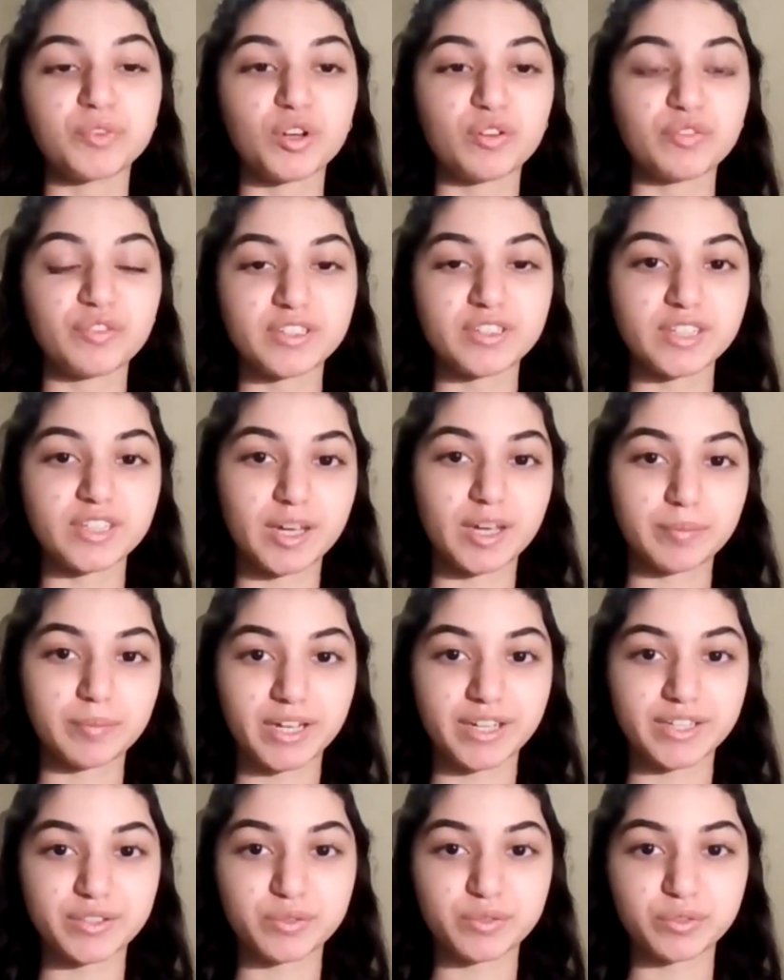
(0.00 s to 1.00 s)
obviously I'm
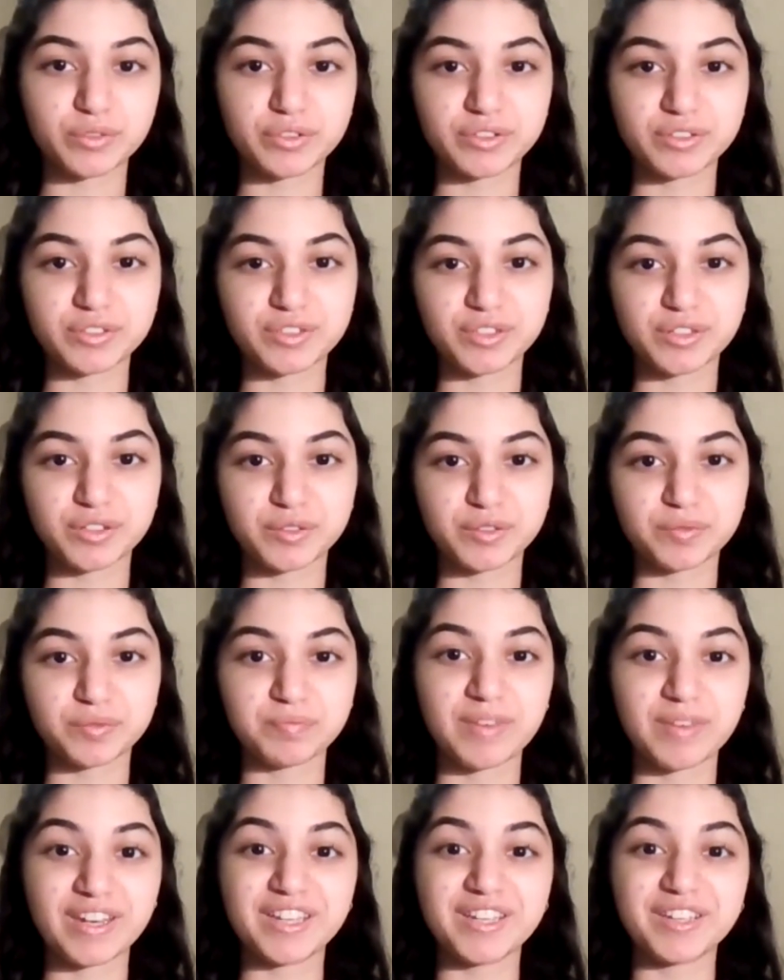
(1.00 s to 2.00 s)
a high schooler, so
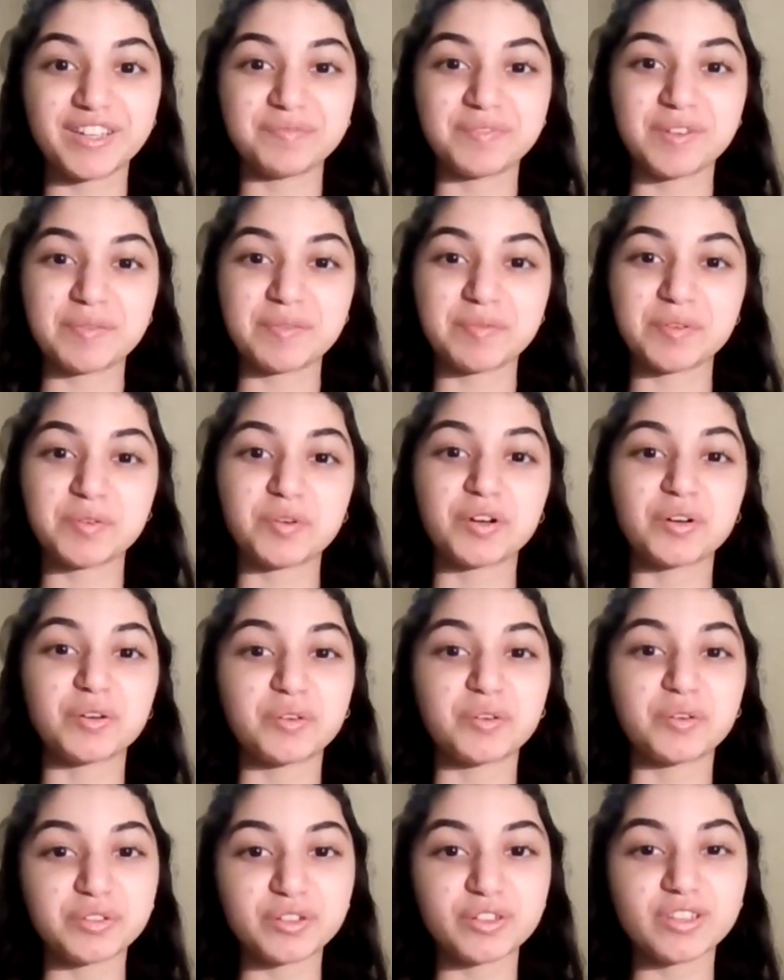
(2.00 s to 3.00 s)
many people who
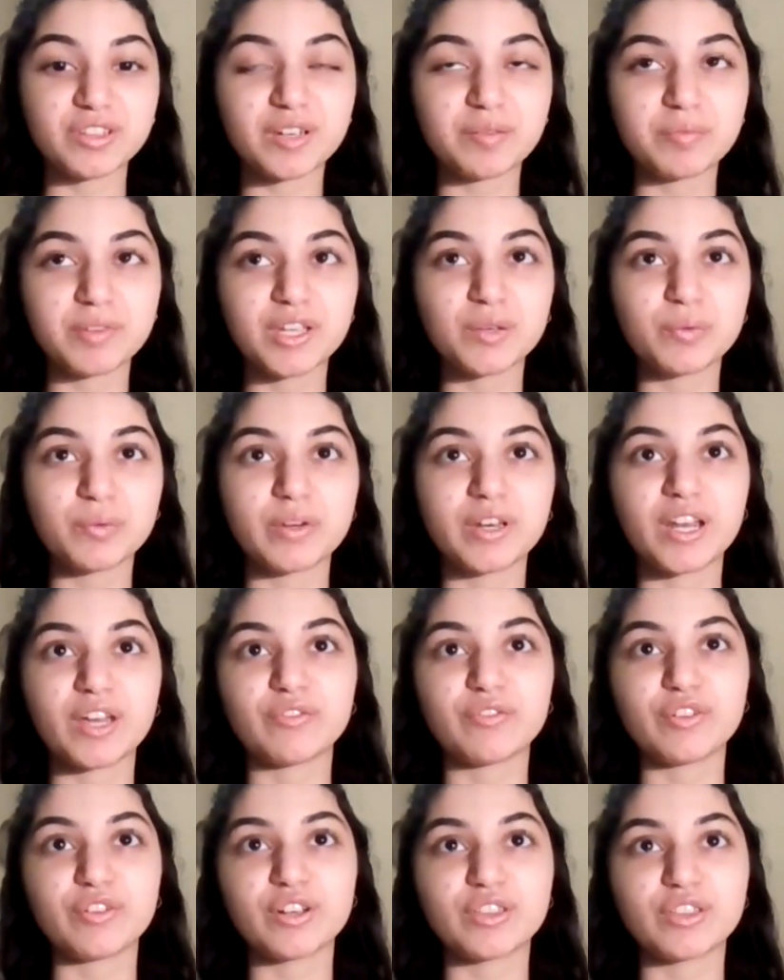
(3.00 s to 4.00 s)
are older than me,
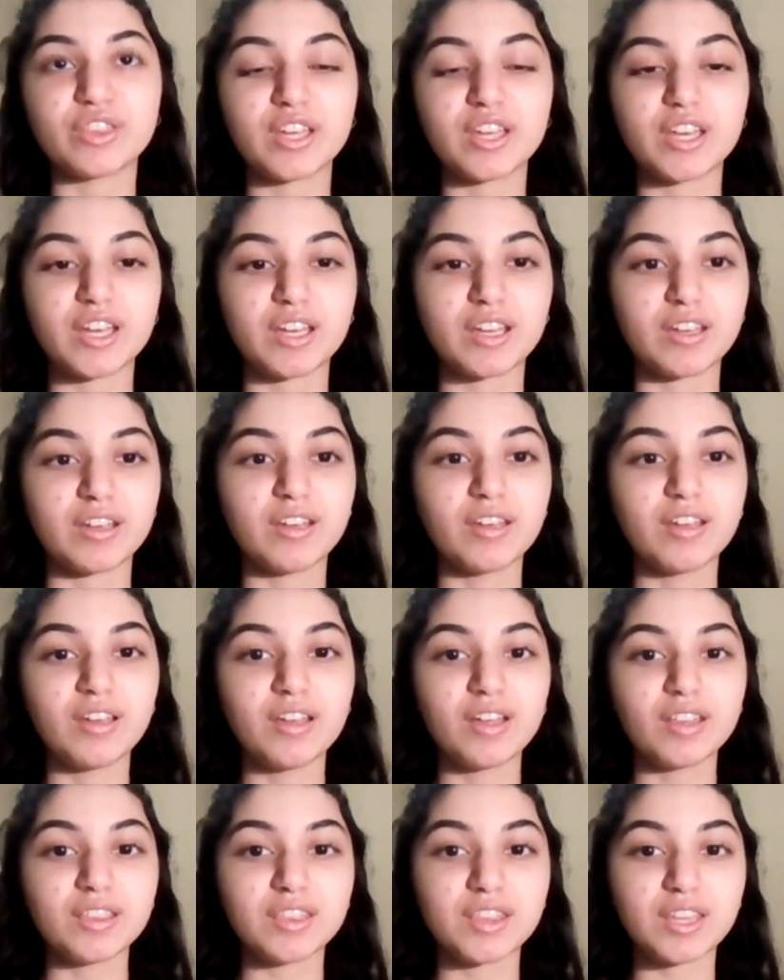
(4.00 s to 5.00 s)
whenever they
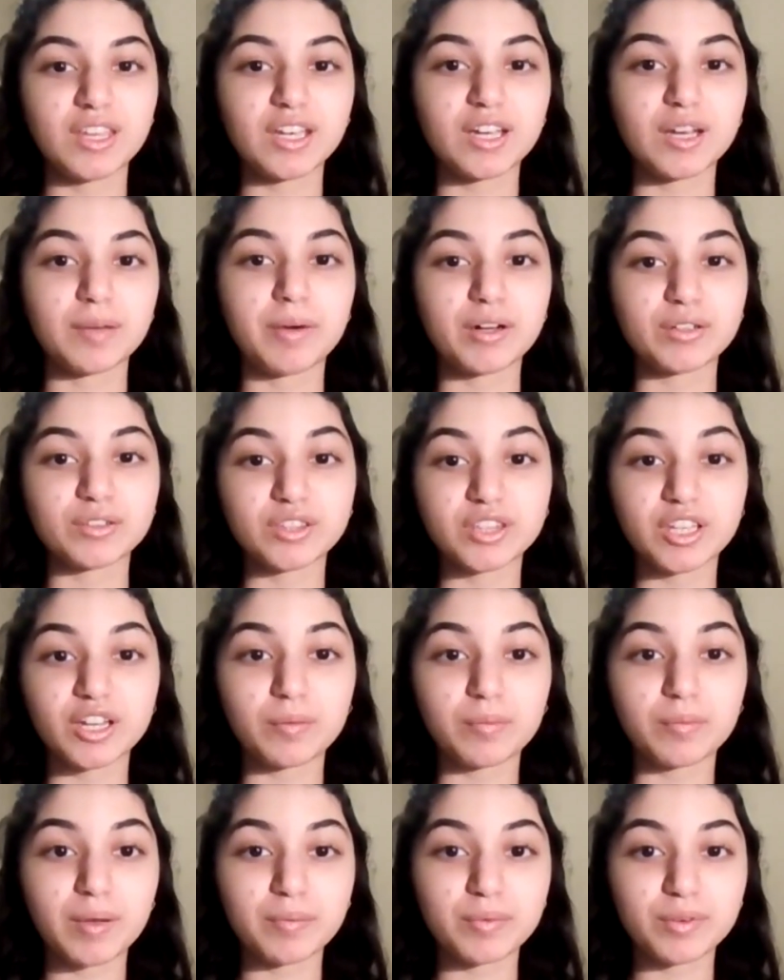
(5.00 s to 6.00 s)
think about
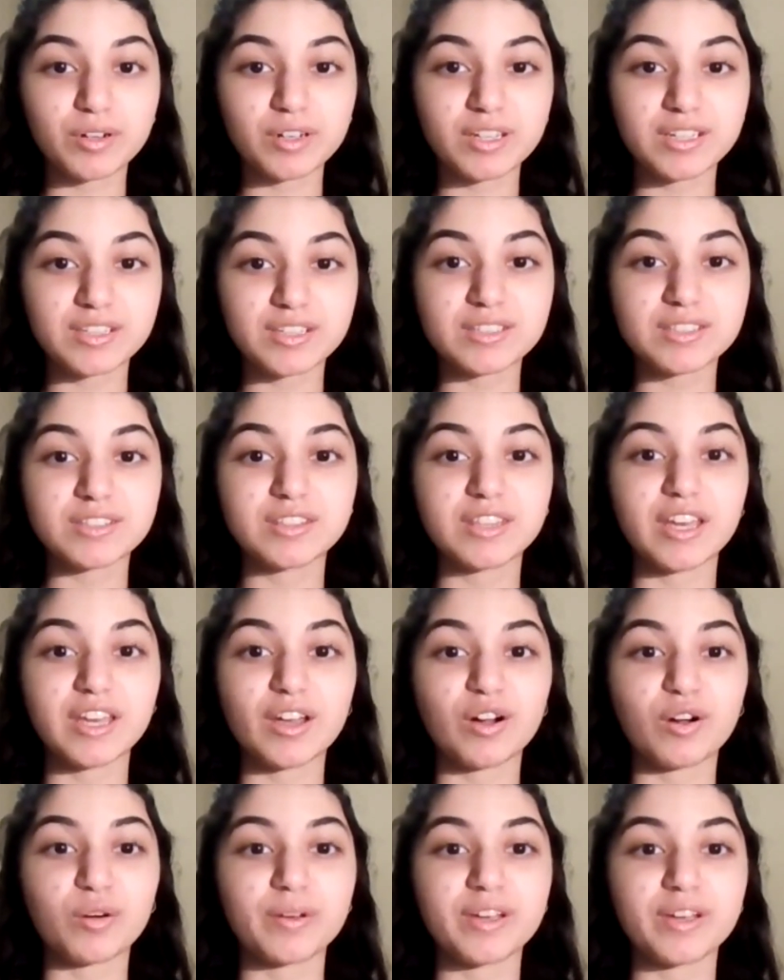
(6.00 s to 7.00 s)
their memories,
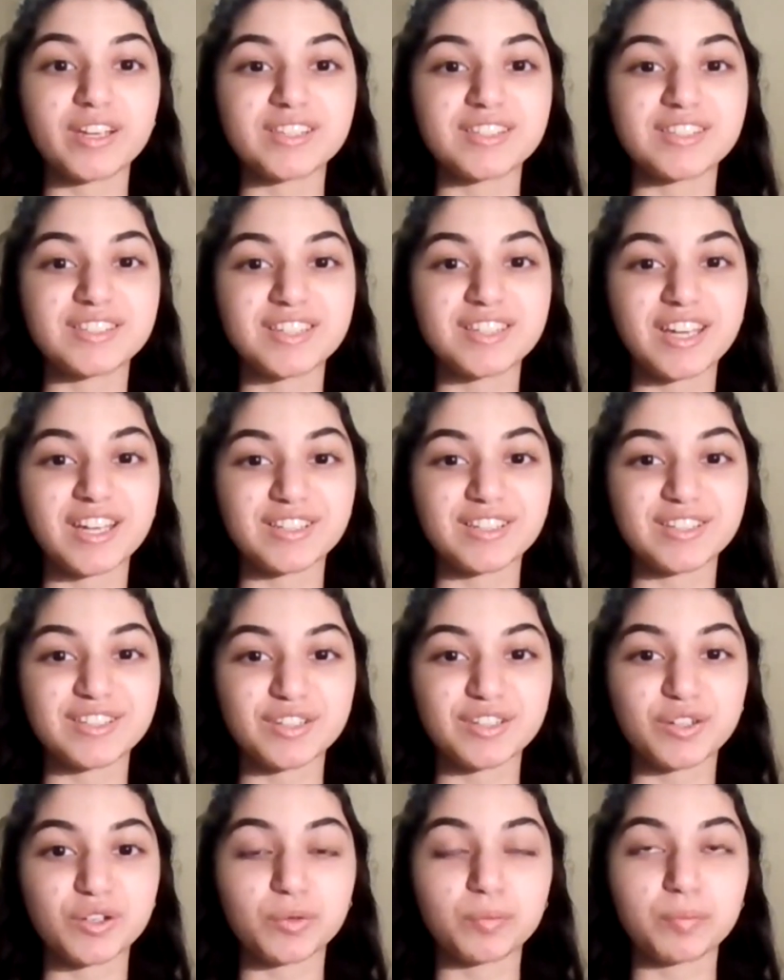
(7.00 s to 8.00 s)
they always tend
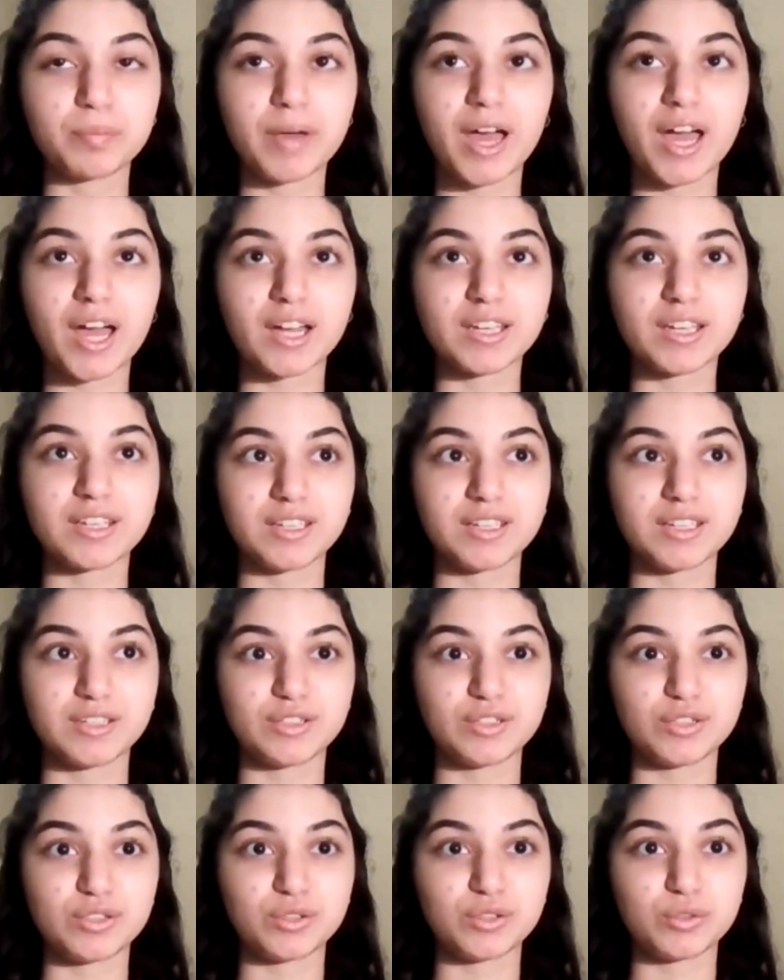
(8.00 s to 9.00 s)
to go back
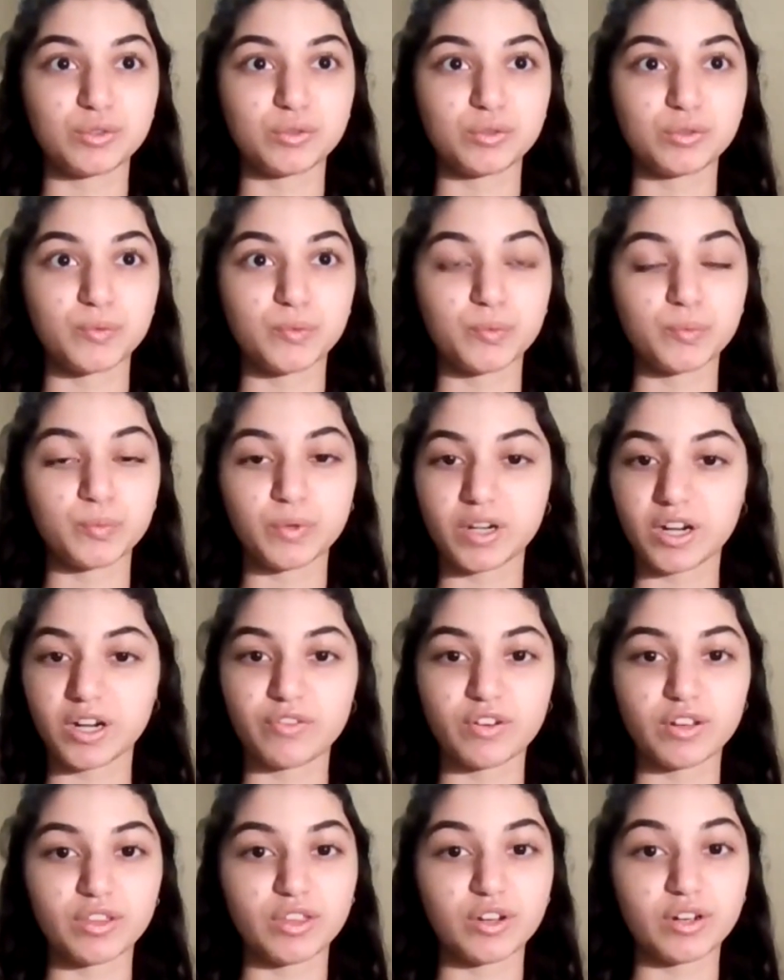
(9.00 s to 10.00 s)
into
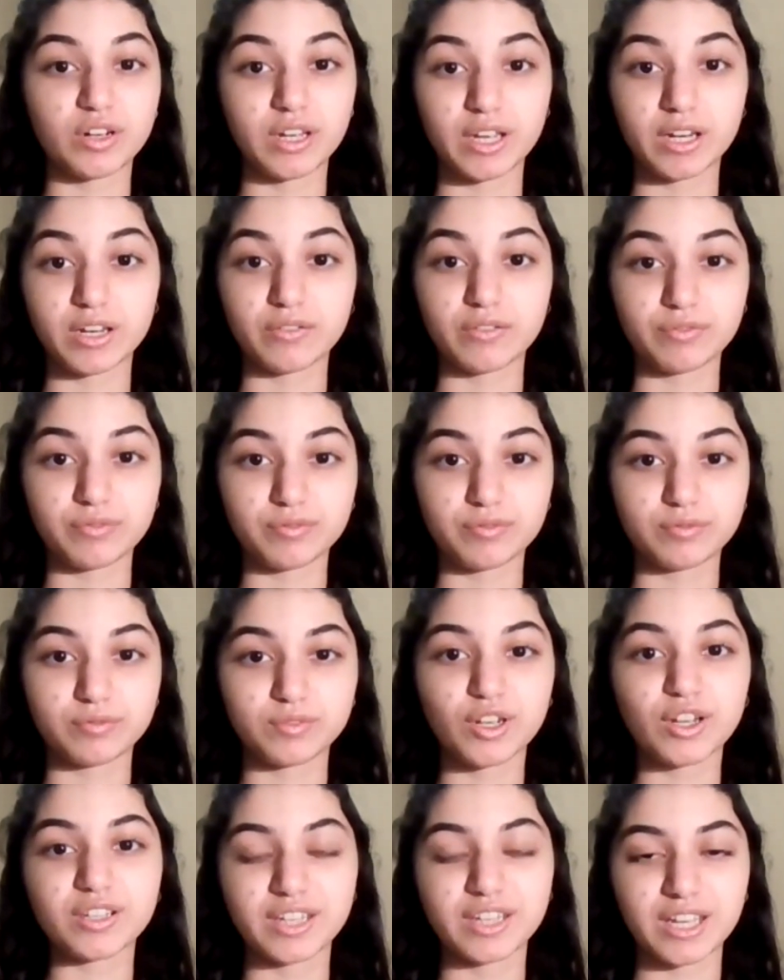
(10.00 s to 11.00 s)
whatever their native,
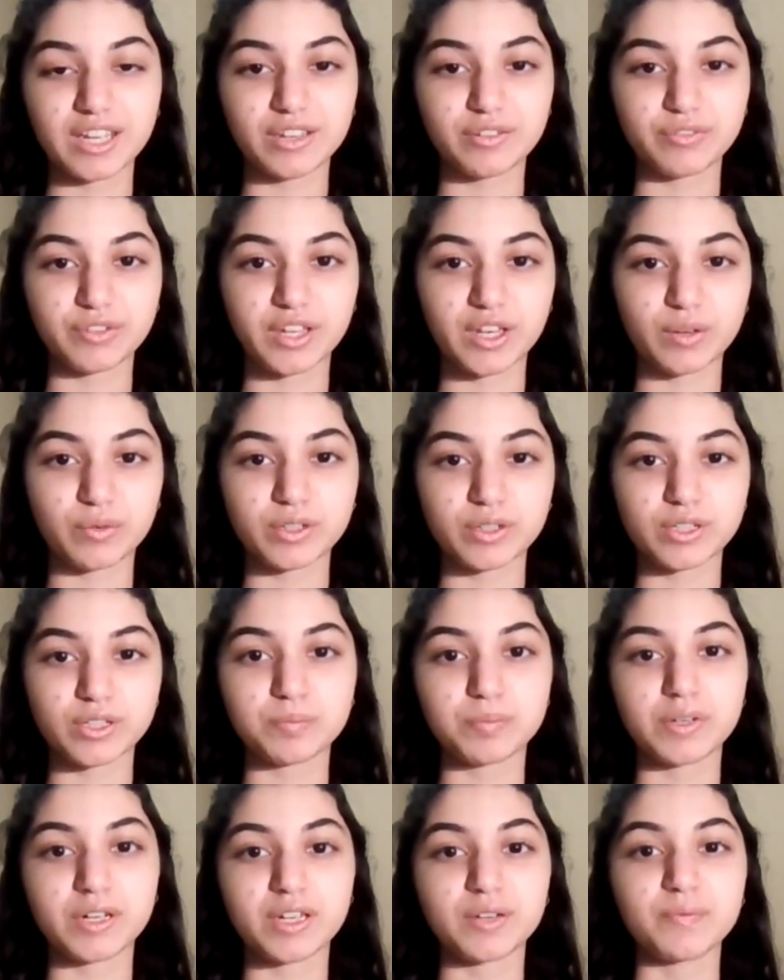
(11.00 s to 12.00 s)
not native
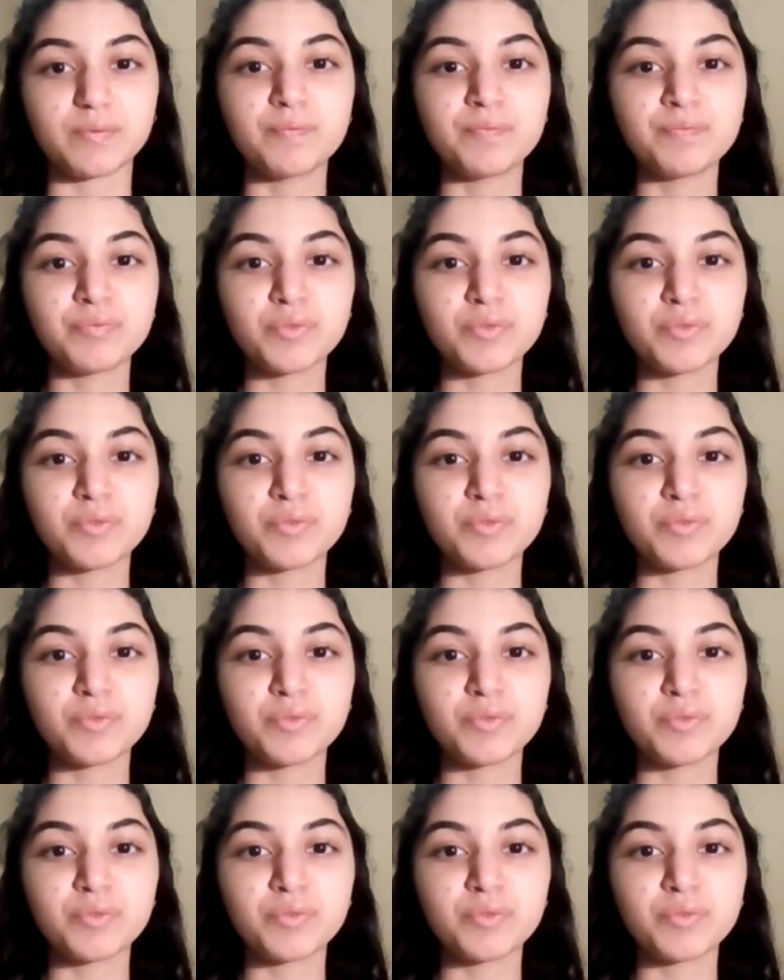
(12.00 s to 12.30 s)
language, but